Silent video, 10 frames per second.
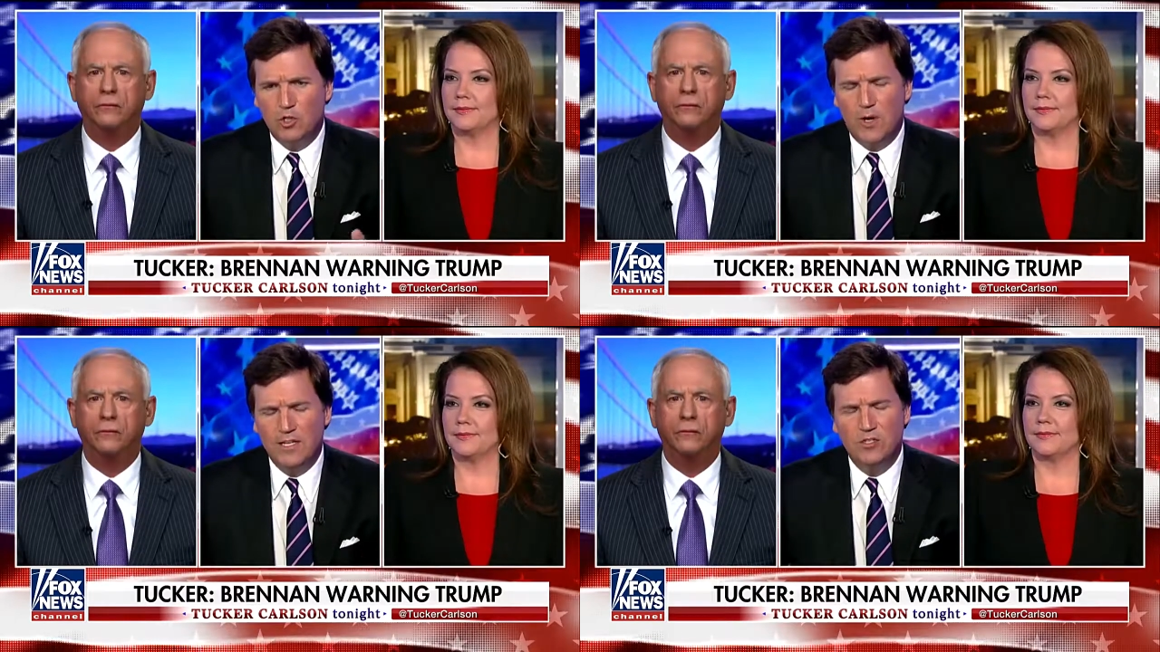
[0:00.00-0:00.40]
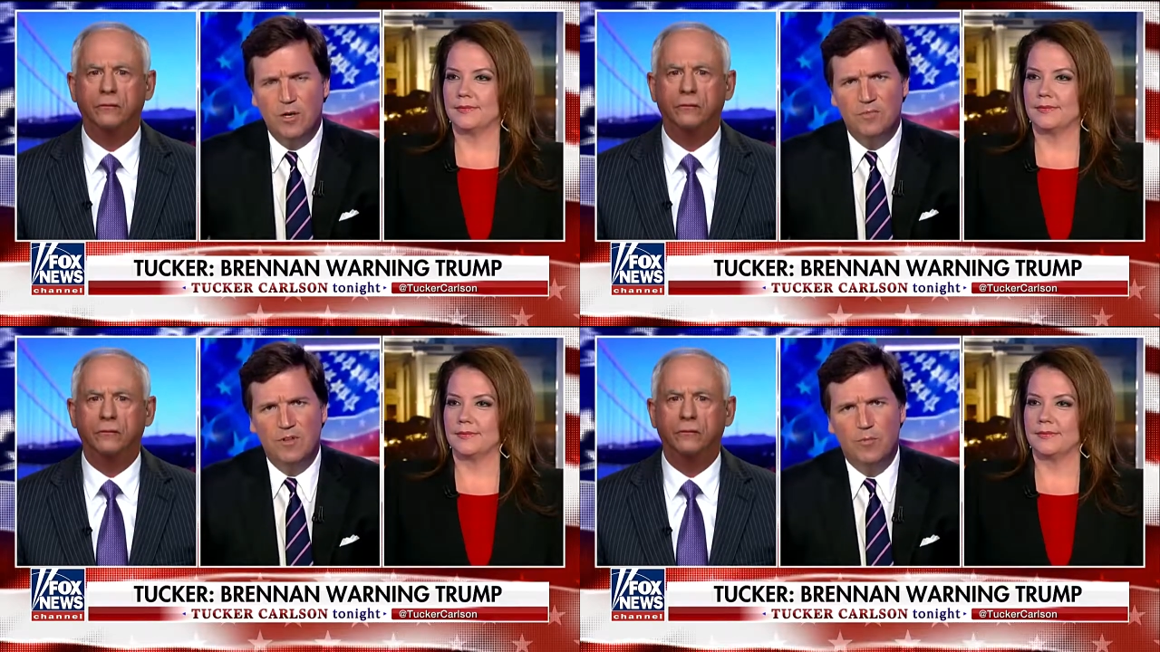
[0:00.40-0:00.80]
Speaker 1: the
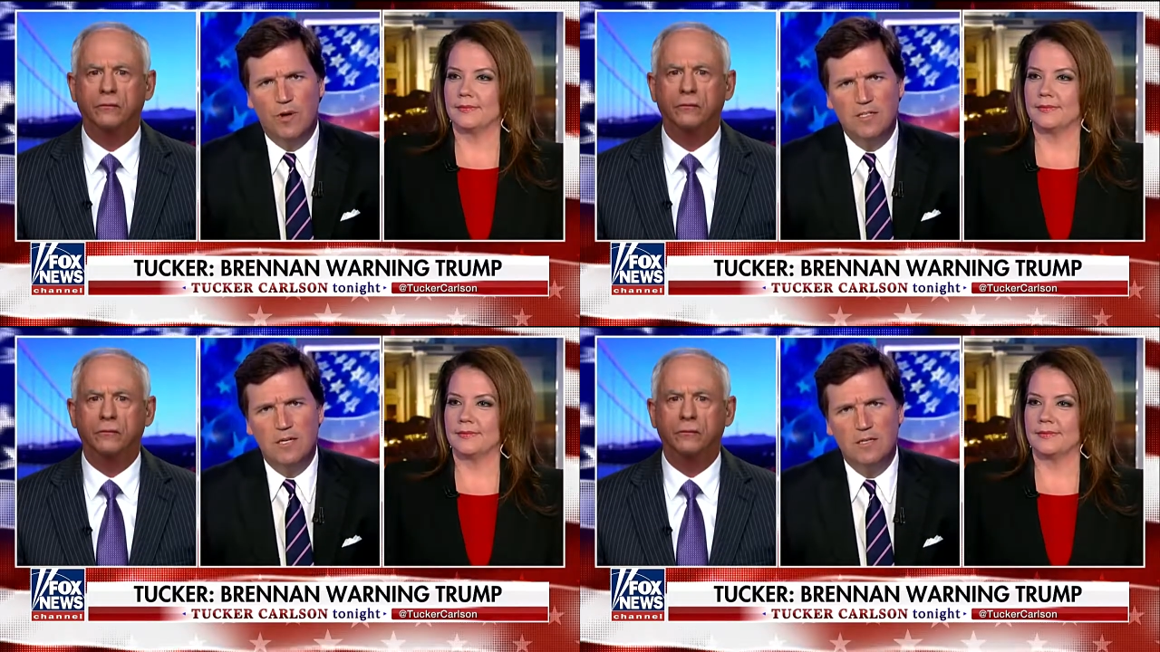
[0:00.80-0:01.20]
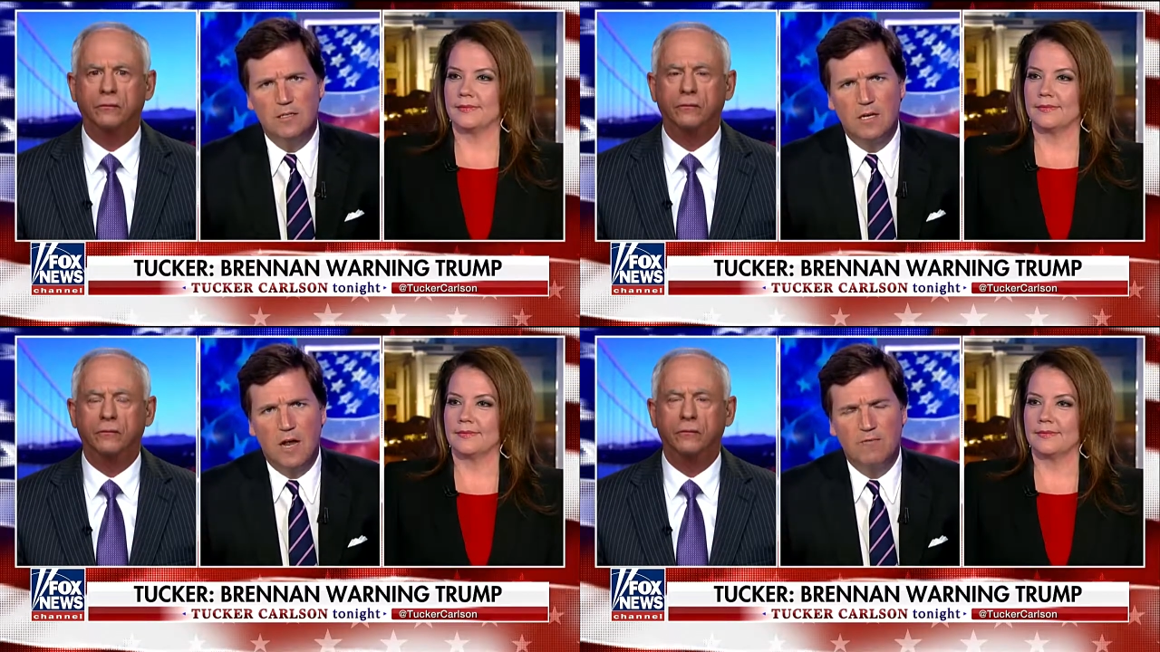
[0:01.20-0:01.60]
transcript of the
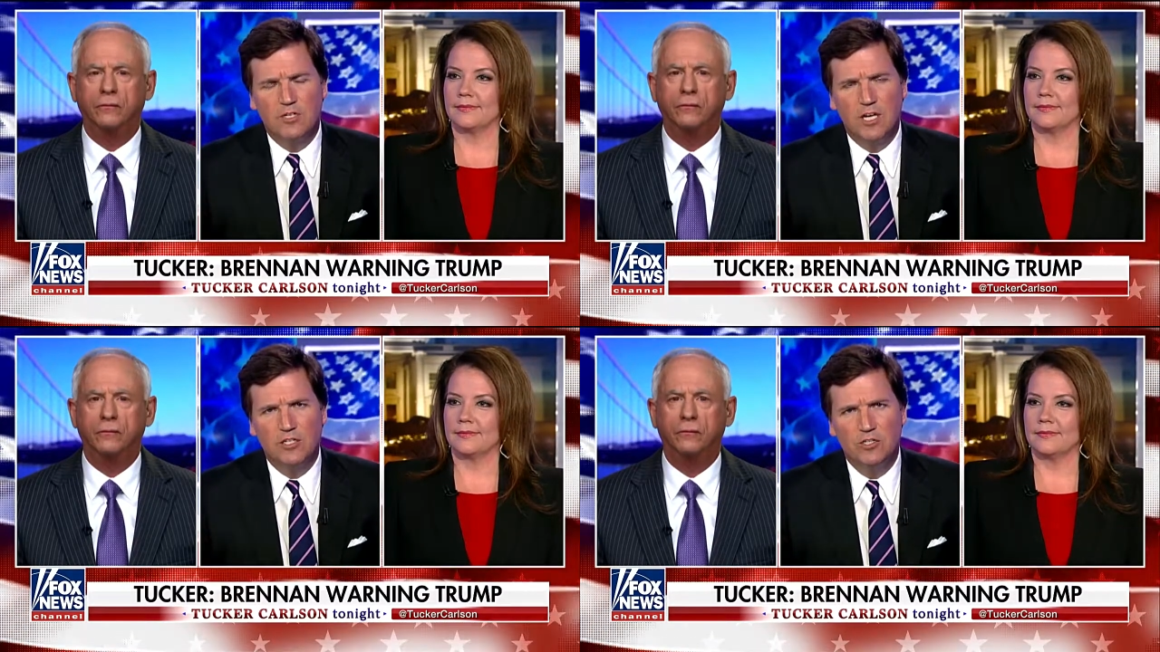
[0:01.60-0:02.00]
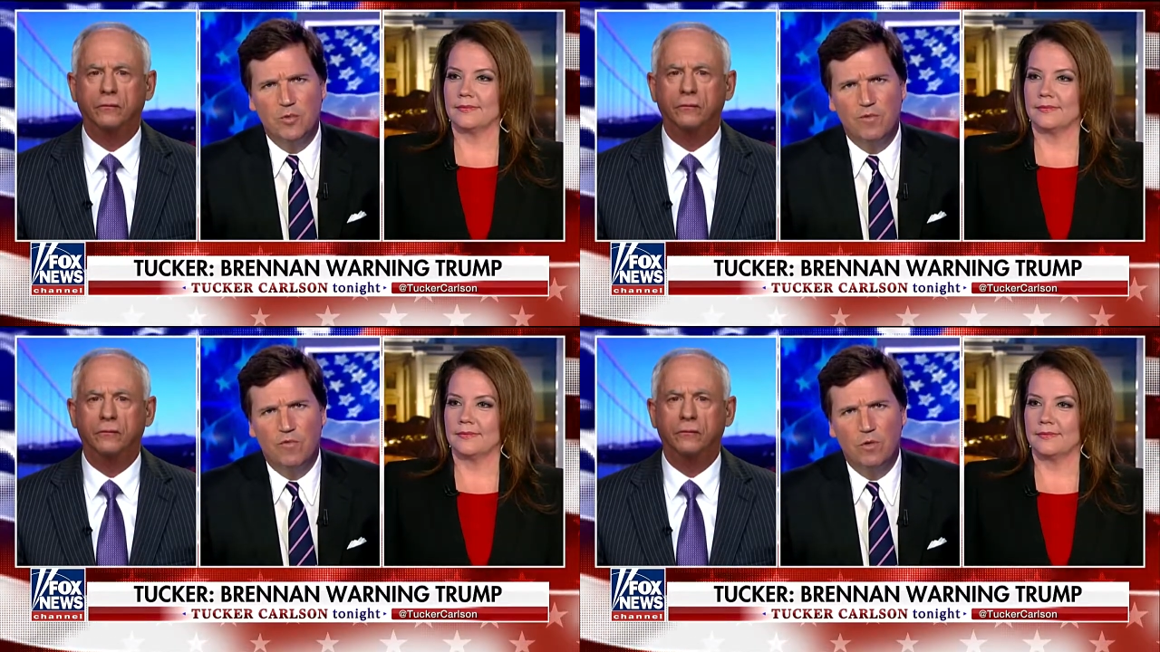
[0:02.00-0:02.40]
president's
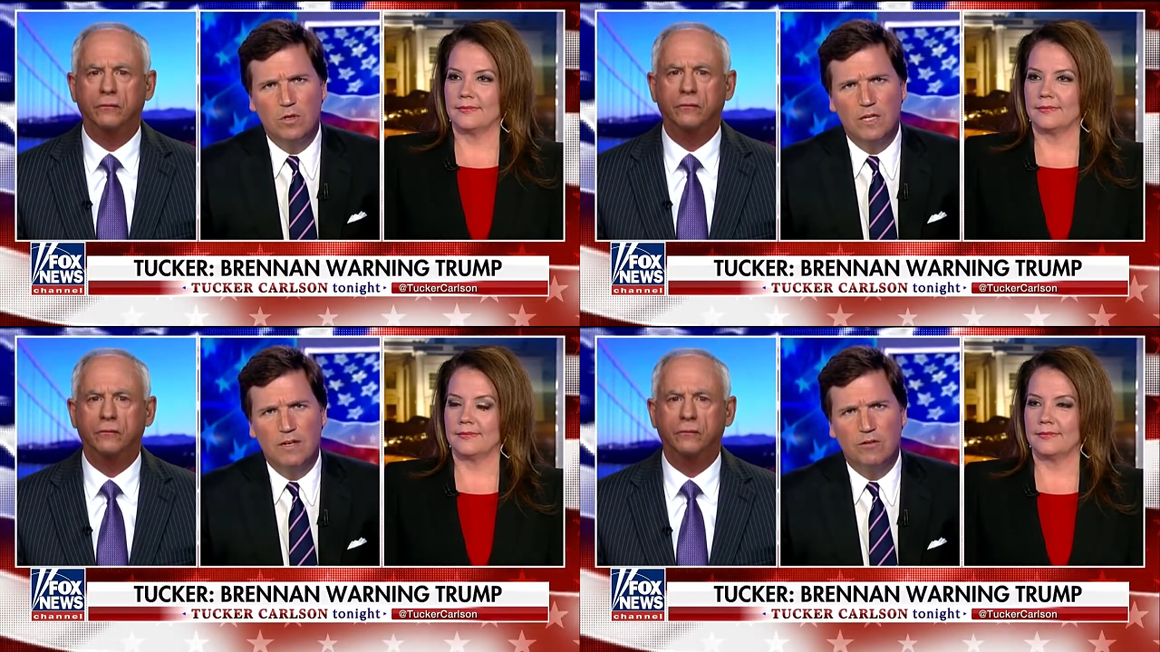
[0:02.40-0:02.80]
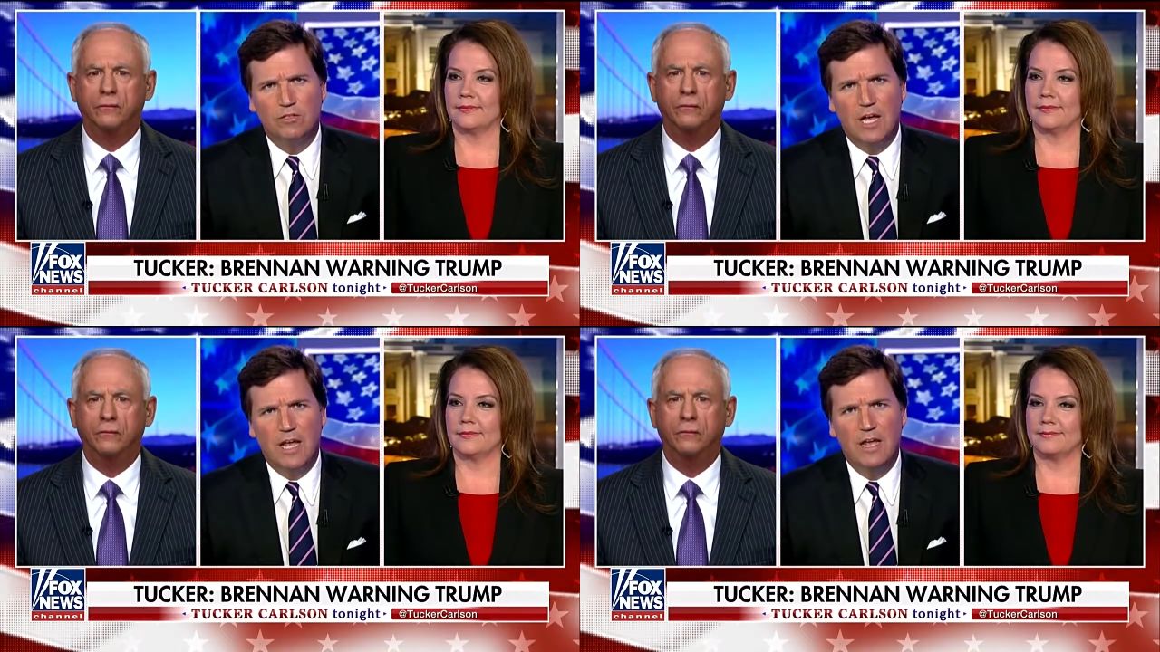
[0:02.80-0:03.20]
conversations with foreign leaders.